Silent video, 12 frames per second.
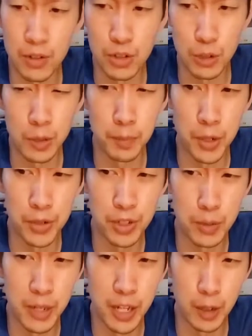supposed to
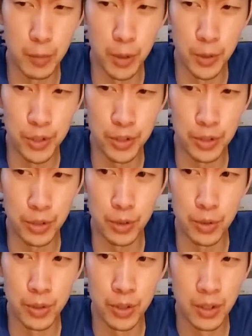be able to
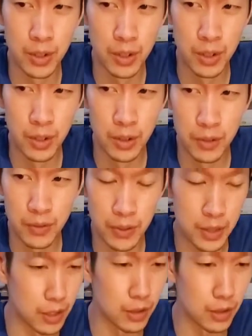fit the